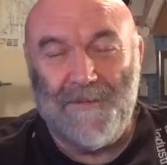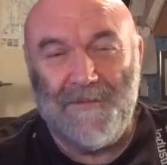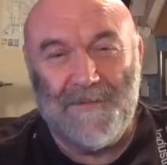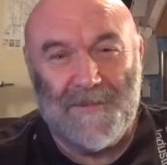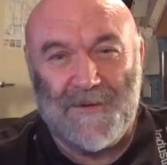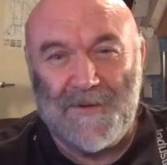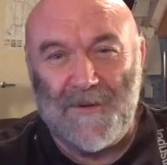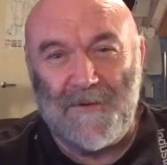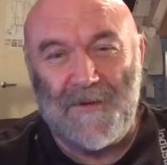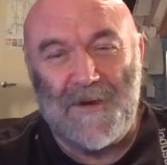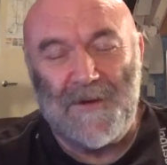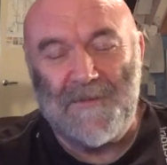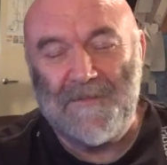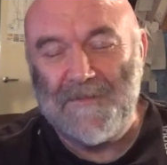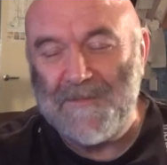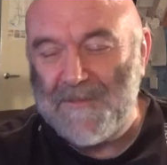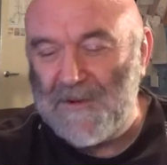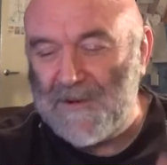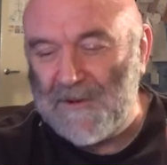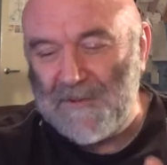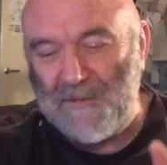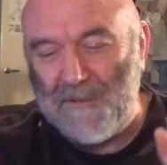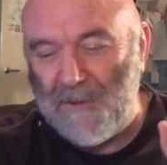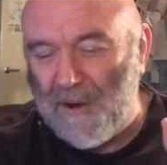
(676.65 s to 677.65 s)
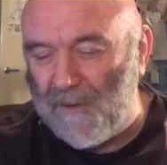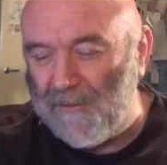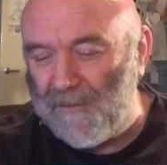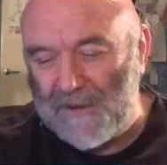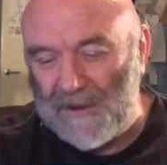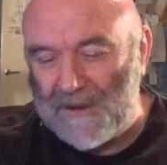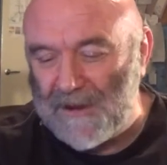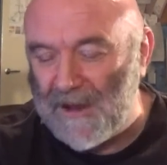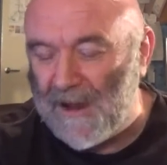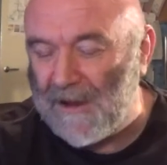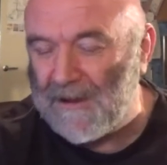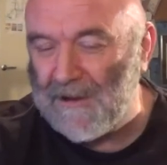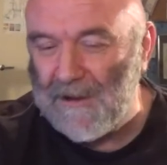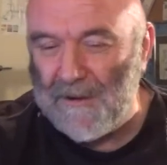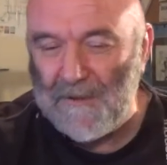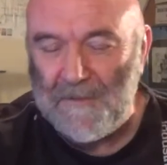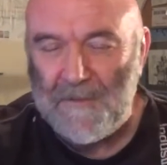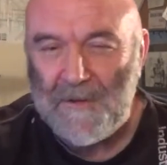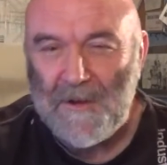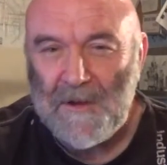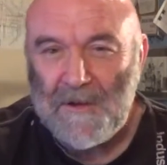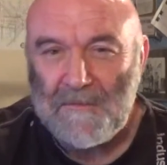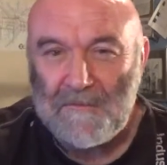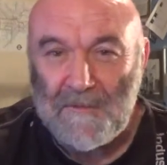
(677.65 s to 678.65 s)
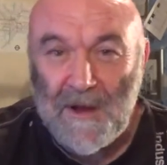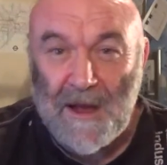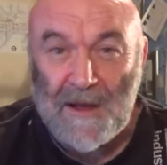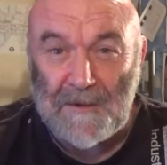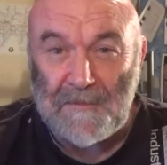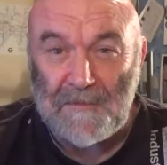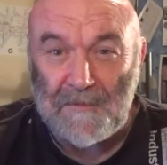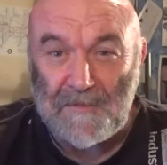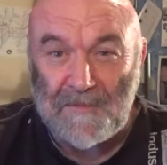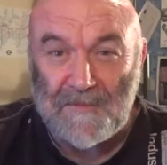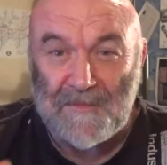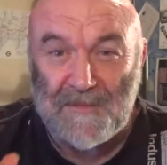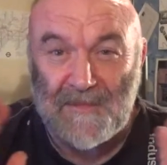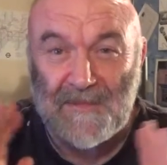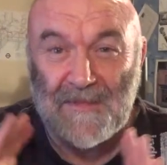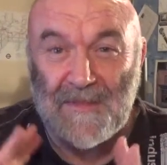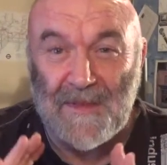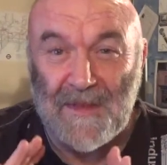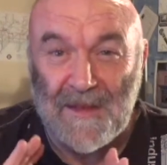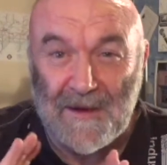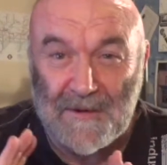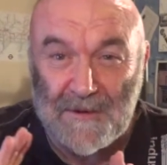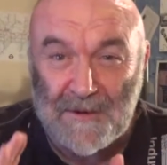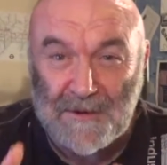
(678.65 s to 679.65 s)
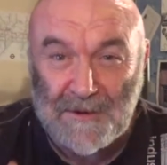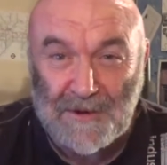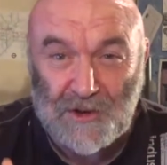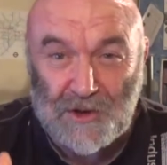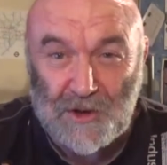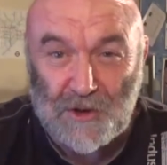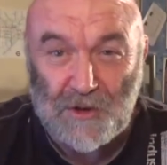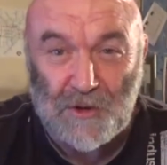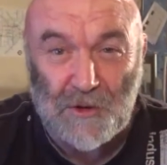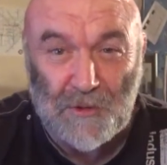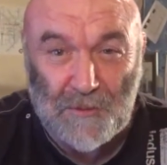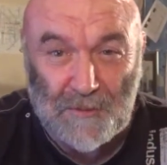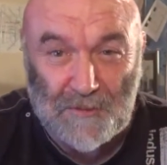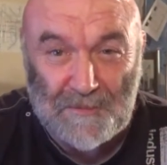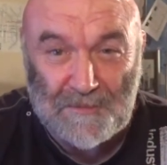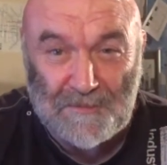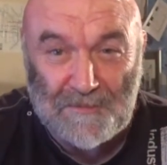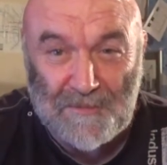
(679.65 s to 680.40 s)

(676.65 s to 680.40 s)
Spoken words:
Sorry, just waffling. I know. Right, I'm gonna shut up.